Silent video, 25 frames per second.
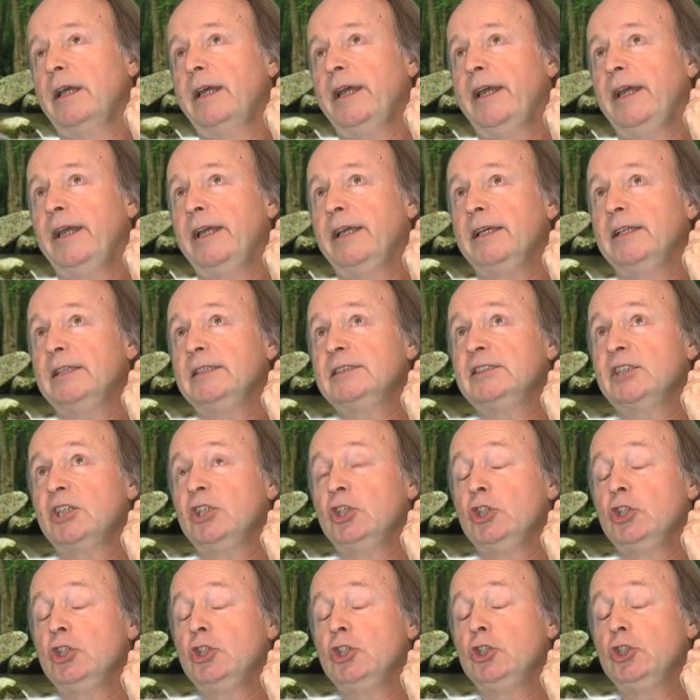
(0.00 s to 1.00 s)
as
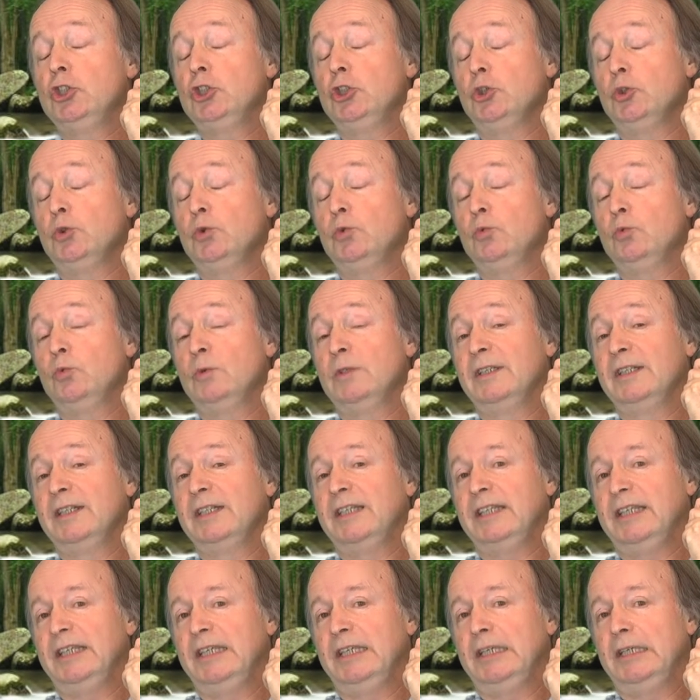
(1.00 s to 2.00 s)
you
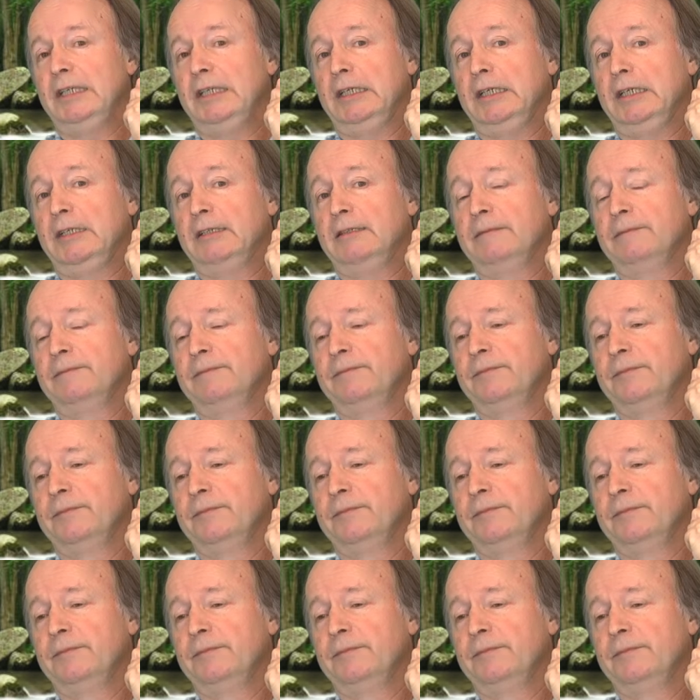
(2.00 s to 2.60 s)
can.